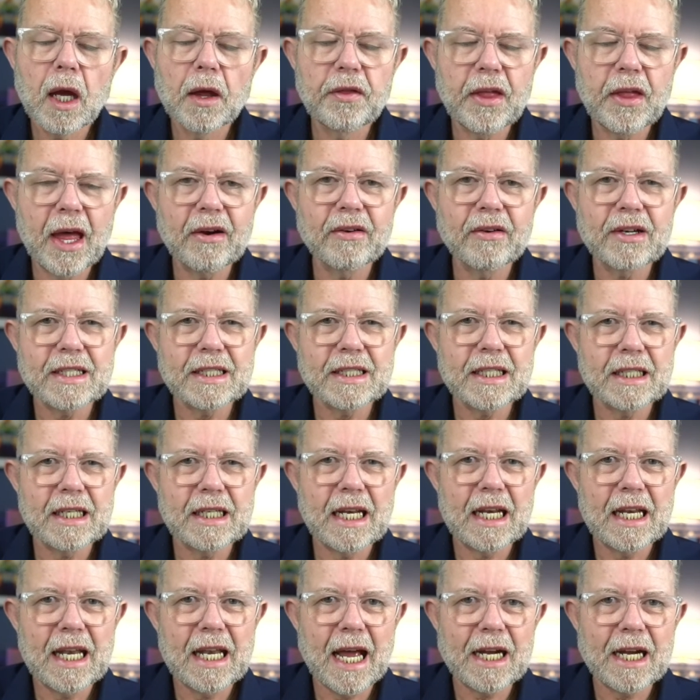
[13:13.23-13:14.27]
there is an
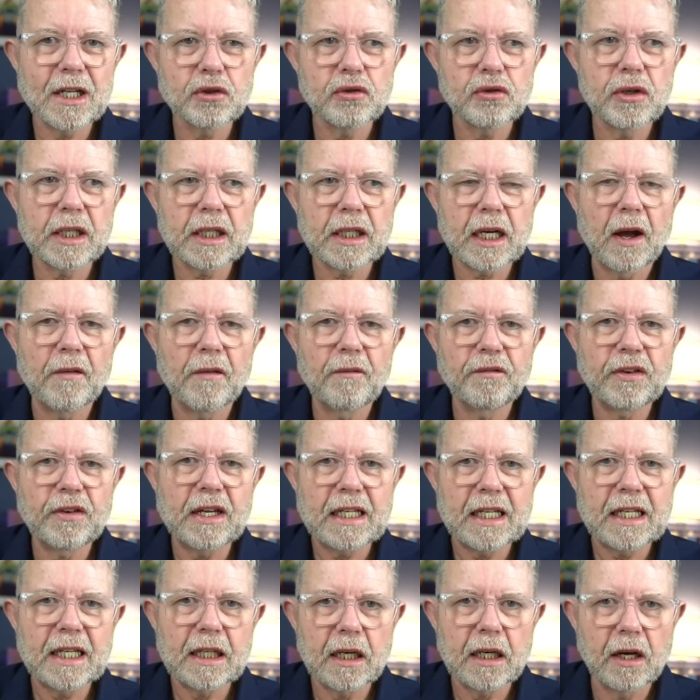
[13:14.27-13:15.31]
electric
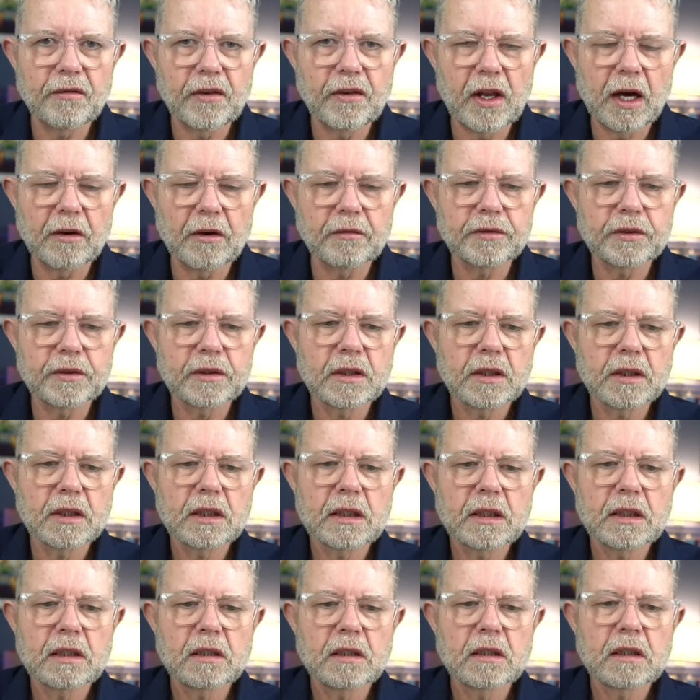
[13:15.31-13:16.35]
feeling of love.
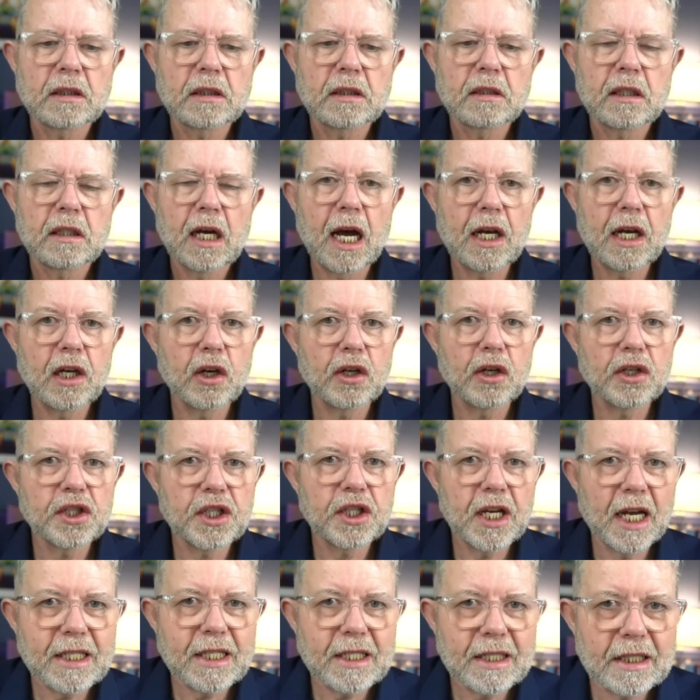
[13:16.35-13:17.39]
I learned
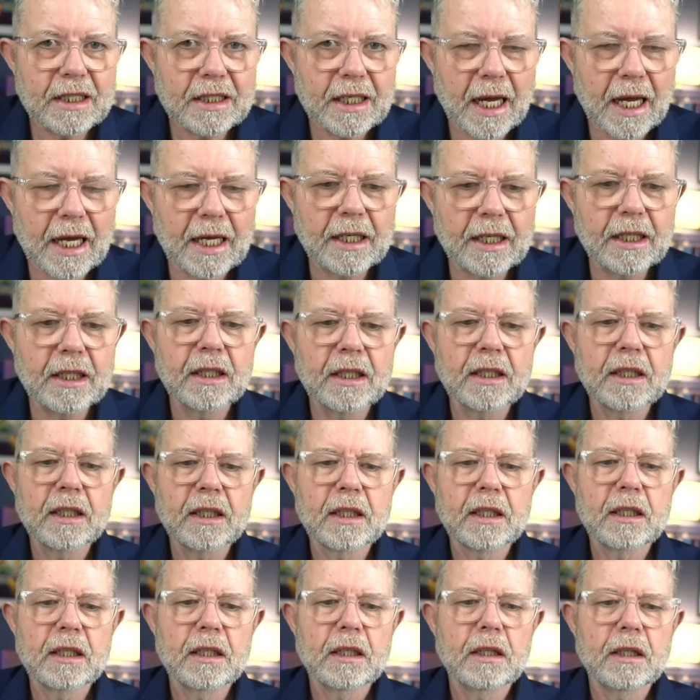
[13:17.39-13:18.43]
yesterday
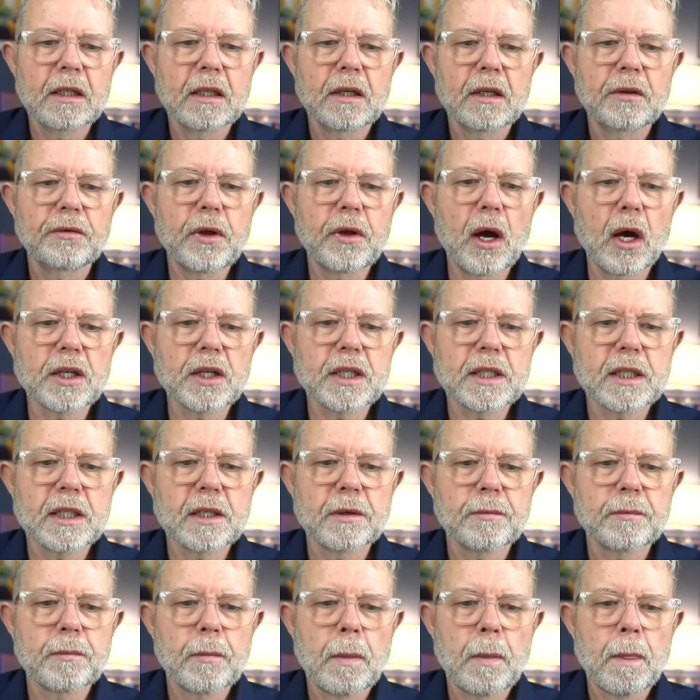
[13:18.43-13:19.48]
that
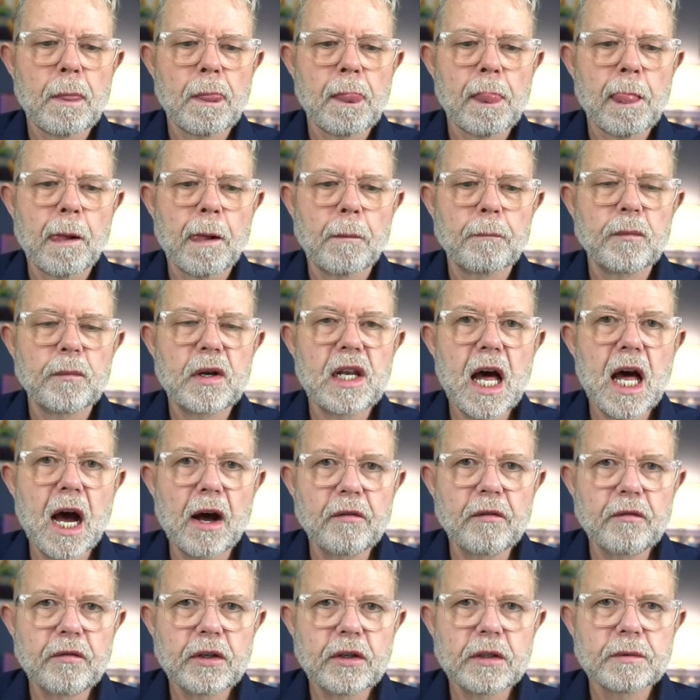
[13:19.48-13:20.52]

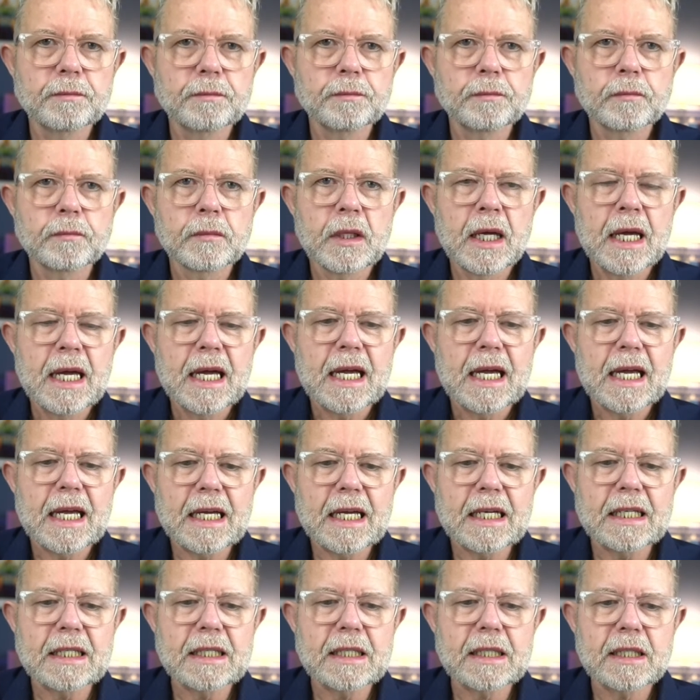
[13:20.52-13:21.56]
love
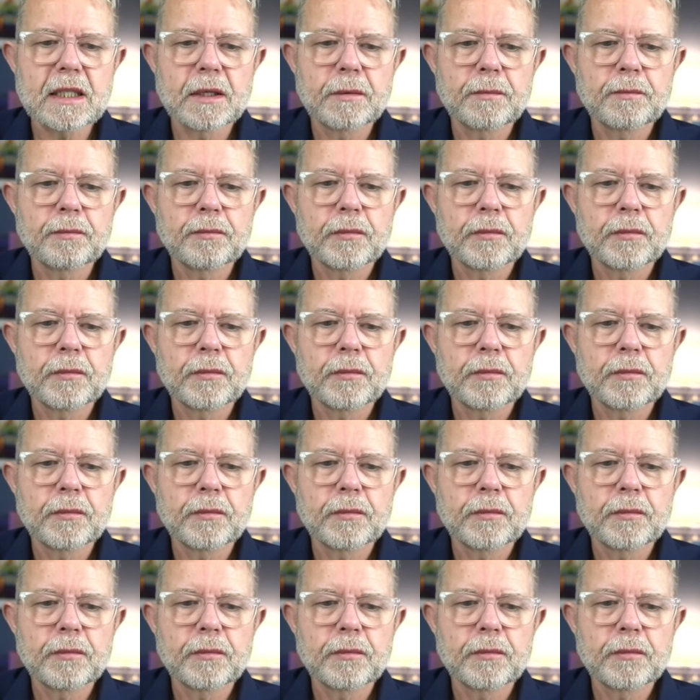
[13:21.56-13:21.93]
is